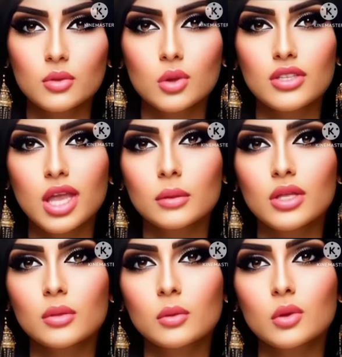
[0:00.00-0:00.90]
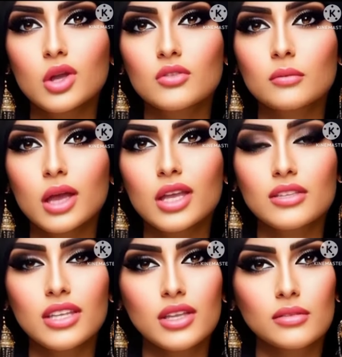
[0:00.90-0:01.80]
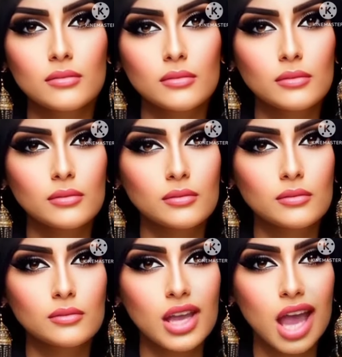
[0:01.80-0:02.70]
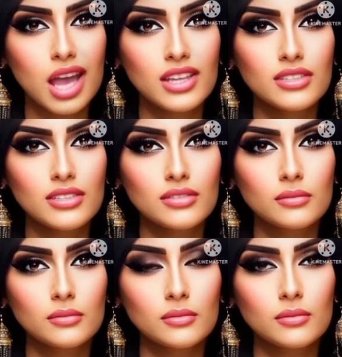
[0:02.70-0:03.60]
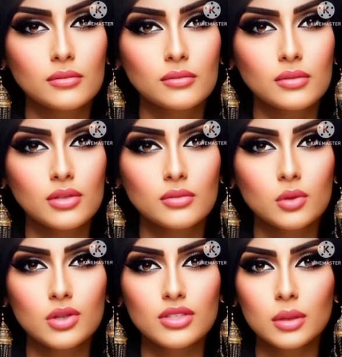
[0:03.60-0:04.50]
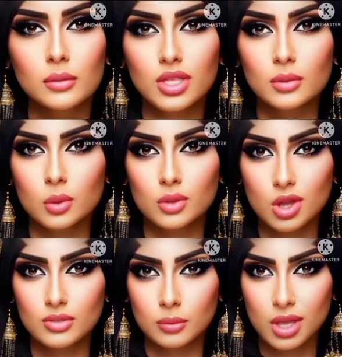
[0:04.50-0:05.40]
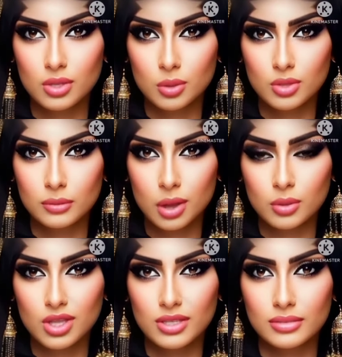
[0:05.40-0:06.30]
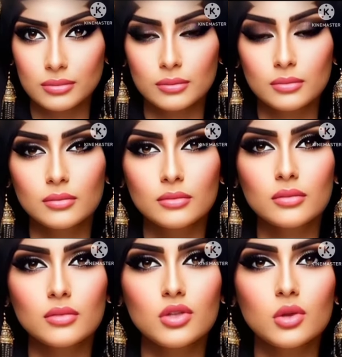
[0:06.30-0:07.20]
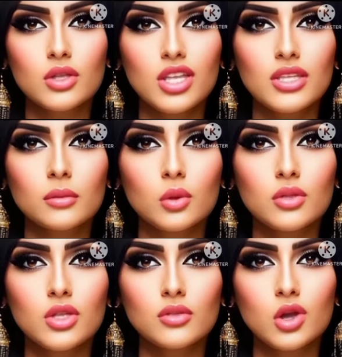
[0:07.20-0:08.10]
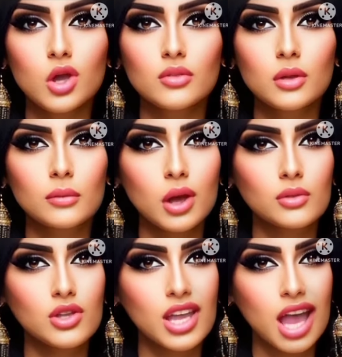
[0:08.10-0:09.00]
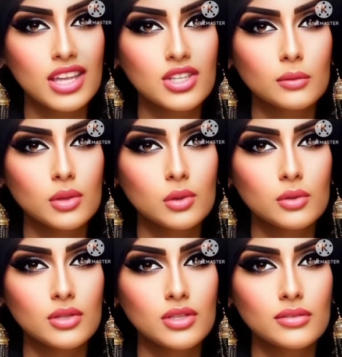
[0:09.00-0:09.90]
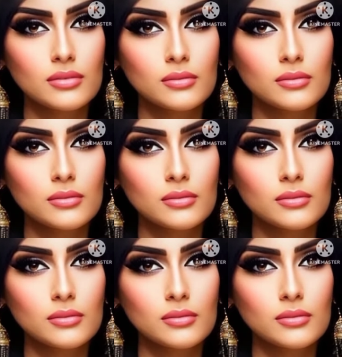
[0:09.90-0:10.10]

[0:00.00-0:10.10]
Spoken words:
4 tablespoons of mehendi. Add 4 tablespoons of beetroot powder. 2 teaspoons of coffee powder. Add to cloves.